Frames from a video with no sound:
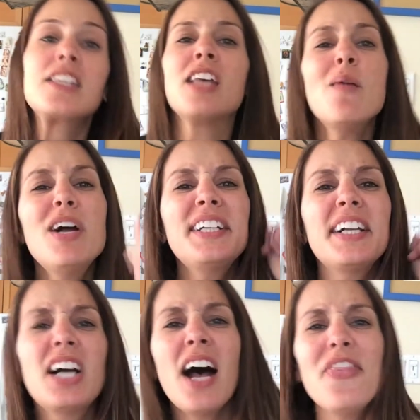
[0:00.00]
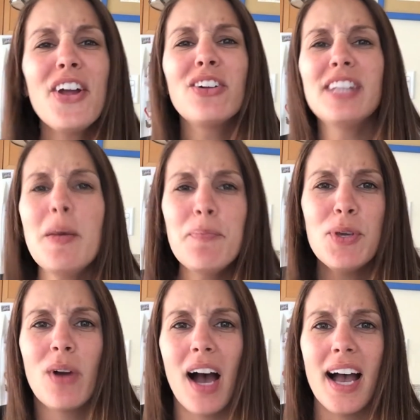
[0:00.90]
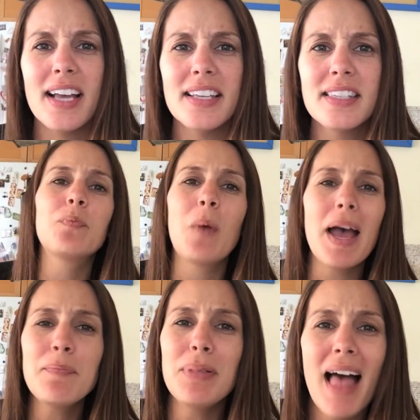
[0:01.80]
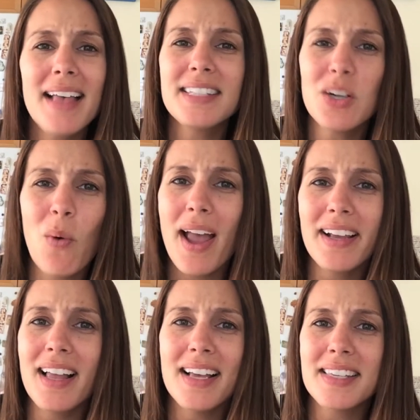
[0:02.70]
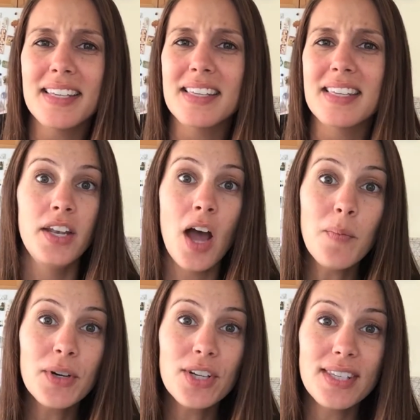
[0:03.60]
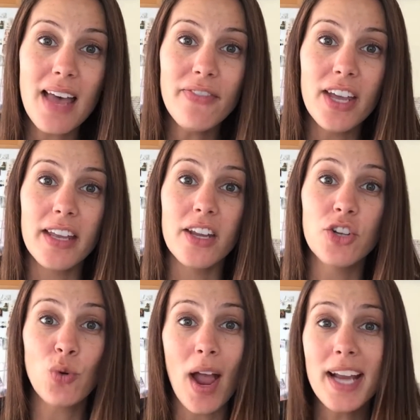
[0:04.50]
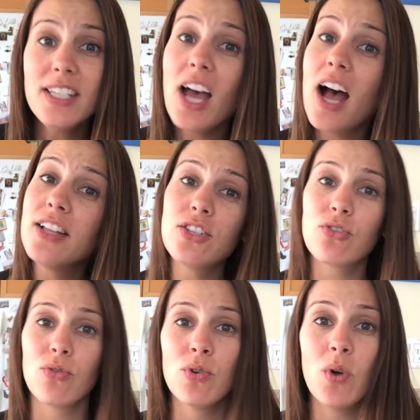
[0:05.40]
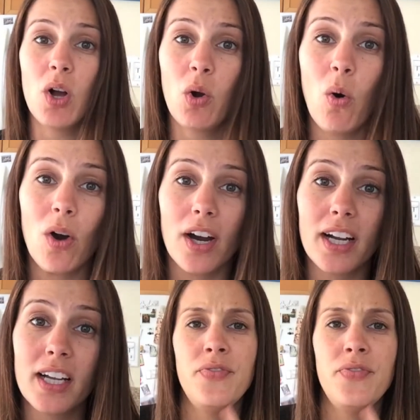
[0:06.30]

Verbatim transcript: Someone could cut their lip, you guys. Buy plastic wine glasses. Number seven, trying to unscrew a cork.